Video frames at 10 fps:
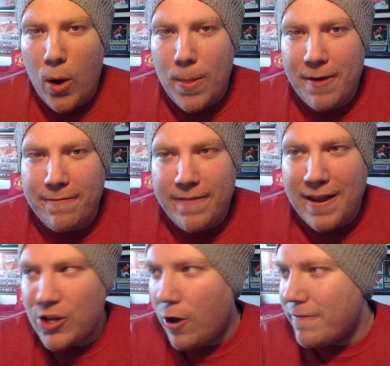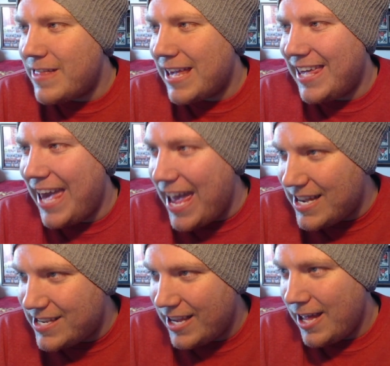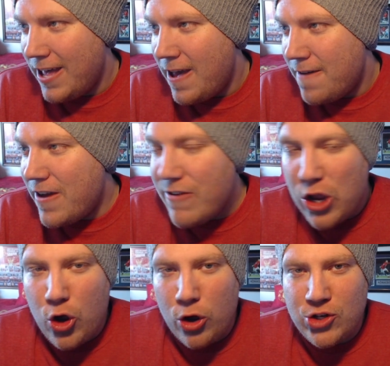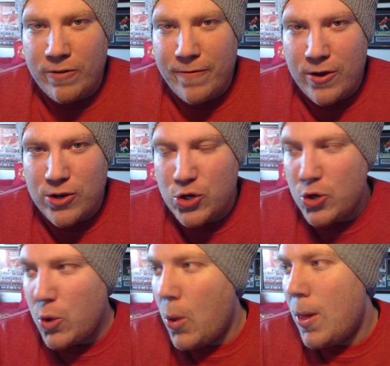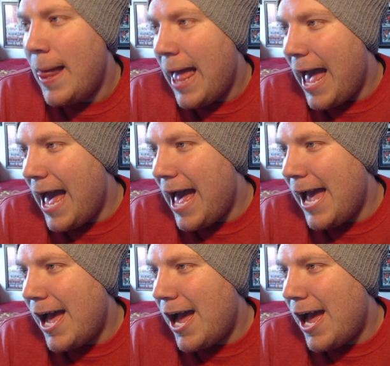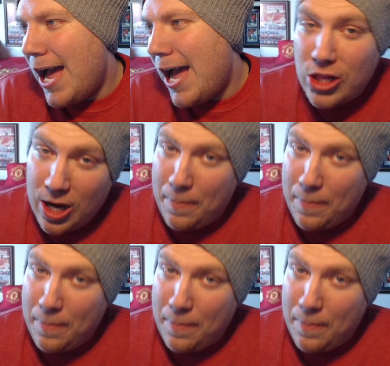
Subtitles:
on the front of the kit. Very controversial. A lot of